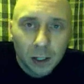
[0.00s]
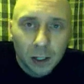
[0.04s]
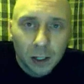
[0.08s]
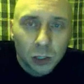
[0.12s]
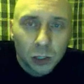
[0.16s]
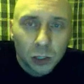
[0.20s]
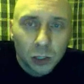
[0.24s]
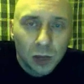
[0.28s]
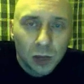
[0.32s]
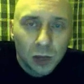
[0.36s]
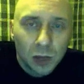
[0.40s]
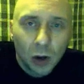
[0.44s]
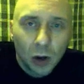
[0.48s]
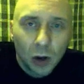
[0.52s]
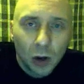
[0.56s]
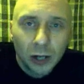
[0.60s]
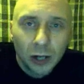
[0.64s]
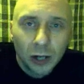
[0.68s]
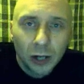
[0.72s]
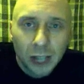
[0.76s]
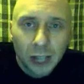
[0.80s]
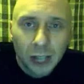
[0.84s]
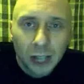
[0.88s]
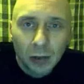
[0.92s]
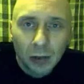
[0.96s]
And some of the
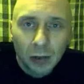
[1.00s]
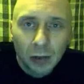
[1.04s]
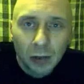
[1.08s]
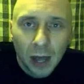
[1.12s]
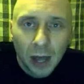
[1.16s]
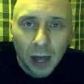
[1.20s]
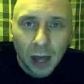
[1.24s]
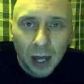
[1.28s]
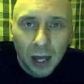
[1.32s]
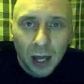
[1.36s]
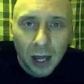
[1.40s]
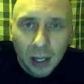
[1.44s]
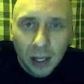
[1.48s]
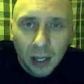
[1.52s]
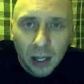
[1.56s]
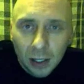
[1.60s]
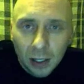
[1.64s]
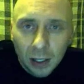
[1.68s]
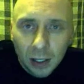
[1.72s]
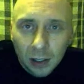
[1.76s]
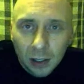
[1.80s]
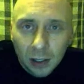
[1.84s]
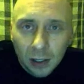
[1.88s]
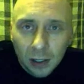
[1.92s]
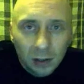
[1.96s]
islands out there
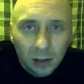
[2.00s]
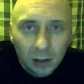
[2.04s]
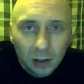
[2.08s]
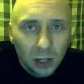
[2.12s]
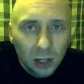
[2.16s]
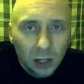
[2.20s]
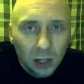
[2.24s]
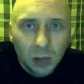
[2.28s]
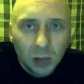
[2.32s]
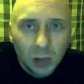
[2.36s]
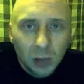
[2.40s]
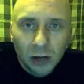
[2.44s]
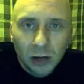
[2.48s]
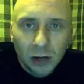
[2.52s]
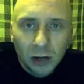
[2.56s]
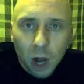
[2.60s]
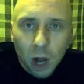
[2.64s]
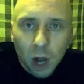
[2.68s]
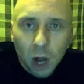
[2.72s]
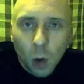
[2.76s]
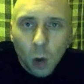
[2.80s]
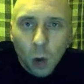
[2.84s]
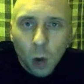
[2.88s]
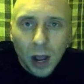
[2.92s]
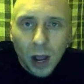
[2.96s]
are in the middle of
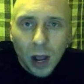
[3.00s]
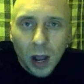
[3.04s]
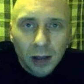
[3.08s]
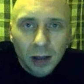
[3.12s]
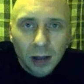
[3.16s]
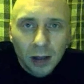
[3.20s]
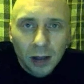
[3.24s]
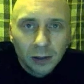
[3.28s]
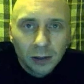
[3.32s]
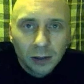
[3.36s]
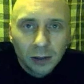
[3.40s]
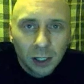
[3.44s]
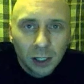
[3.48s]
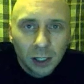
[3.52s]
nowhere,